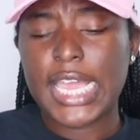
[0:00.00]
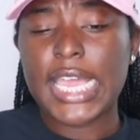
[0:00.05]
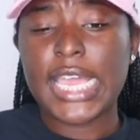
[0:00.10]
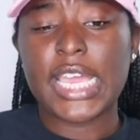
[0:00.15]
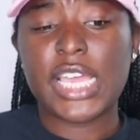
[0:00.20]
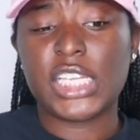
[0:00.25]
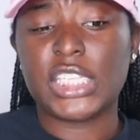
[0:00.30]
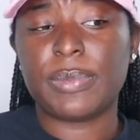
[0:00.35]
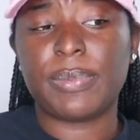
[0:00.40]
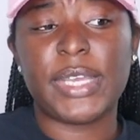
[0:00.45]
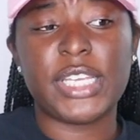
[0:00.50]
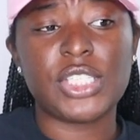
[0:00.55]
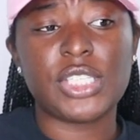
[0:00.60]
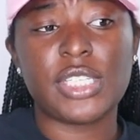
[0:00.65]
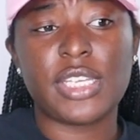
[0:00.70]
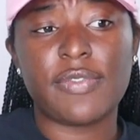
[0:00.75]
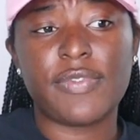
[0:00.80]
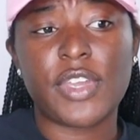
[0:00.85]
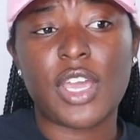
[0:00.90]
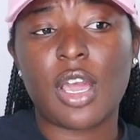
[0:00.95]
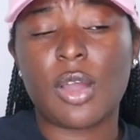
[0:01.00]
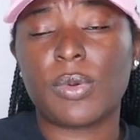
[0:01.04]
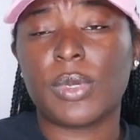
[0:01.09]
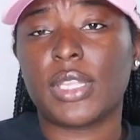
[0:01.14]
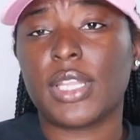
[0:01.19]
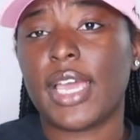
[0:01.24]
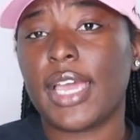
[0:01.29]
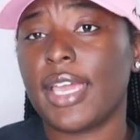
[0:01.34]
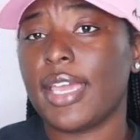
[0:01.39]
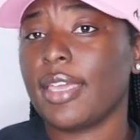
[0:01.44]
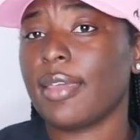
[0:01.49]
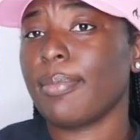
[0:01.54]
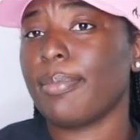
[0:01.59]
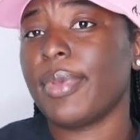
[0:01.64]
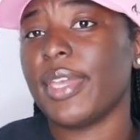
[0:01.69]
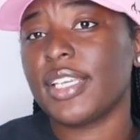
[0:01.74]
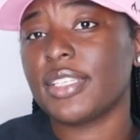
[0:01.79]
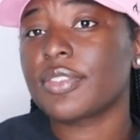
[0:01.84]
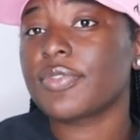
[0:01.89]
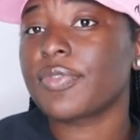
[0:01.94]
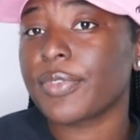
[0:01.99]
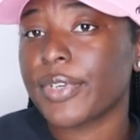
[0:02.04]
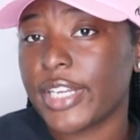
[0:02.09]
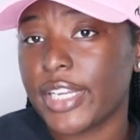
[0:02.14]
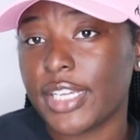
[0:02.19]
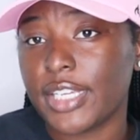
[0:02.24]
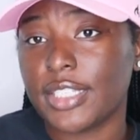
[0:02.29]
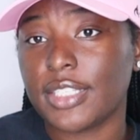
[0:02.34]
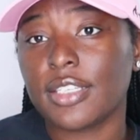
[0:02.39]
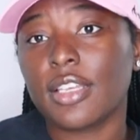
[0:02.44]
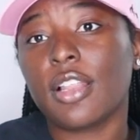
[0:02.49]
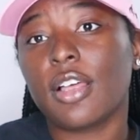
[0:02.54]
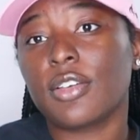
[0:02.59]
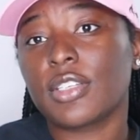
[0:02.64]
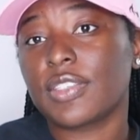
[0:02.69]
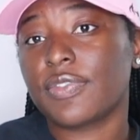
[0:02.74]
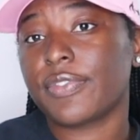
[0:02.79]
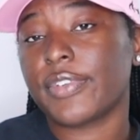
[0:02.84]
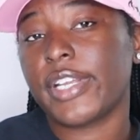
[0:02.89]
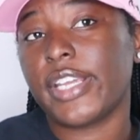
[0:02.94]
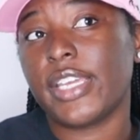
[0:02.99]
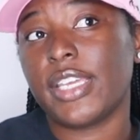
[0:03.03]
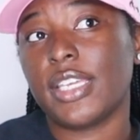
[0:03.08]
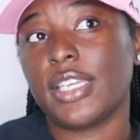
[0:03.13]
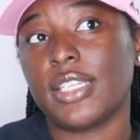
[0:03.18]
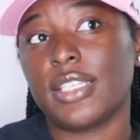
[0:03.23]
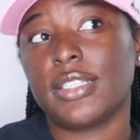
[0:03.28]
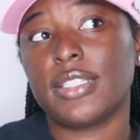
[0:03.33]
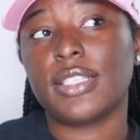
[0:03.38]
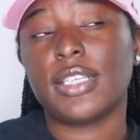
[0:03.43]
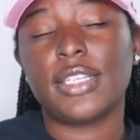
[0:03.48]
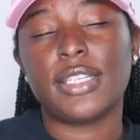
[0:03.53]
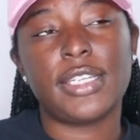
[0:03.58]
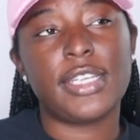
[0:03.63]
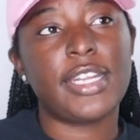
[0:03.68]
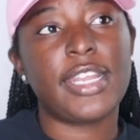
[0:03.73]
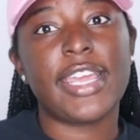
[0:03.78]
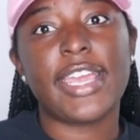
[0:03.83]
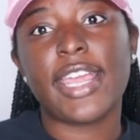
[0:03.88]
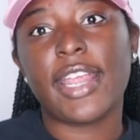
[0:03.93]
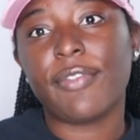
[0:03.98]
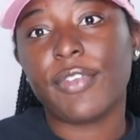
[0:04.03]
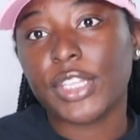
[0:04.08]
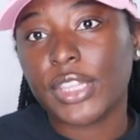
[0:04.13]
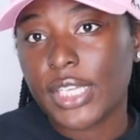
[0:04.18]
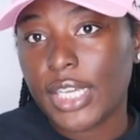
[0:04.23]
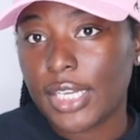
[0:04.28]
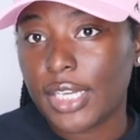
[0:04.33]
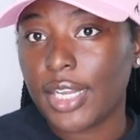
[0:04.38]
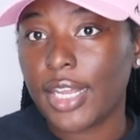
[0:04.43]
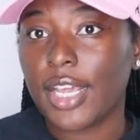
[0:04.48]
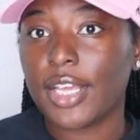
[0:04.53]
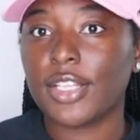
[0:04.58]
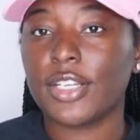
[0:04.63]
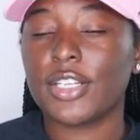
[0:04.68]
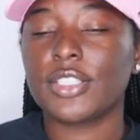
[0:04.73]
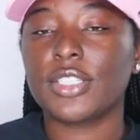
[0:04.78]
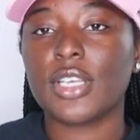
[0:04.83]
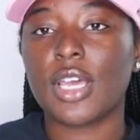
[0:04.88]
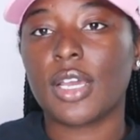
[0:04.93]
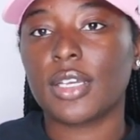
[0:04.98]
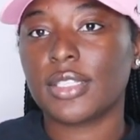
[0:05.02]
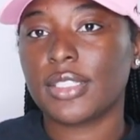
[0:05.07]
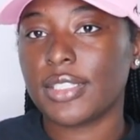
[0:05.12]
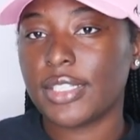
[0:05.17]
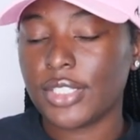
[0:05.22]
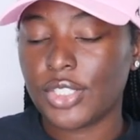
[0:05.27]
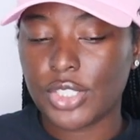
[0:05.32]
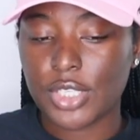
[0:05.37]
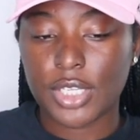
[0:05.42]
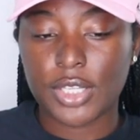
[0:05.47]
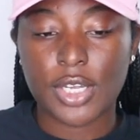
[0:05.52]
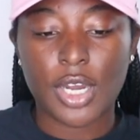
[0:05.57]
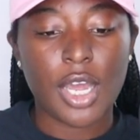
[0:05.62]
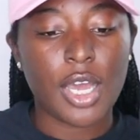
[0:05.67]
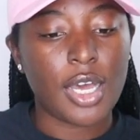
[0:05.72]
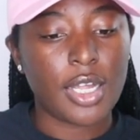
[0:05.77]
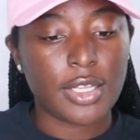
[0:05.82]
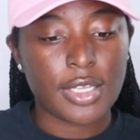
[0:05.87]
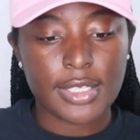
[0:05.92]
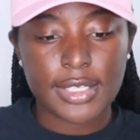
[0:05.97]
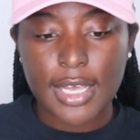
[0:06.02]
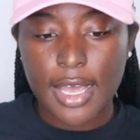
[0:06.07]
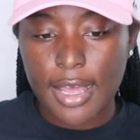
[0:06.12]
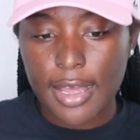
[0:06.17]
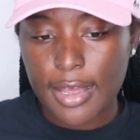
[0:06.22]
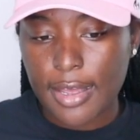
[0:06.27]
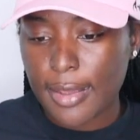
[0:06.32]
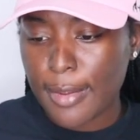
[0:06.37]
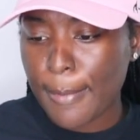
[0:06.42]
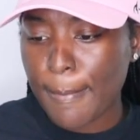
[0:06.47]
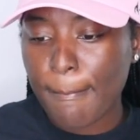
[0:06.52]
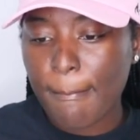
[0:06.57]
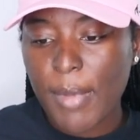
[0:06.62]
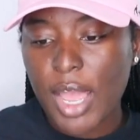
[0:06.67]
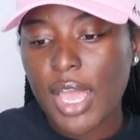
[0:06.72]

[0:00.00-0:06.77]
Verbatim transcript: Especially if y'all were like best friends, close friends, did everything together, talked to each other all the time.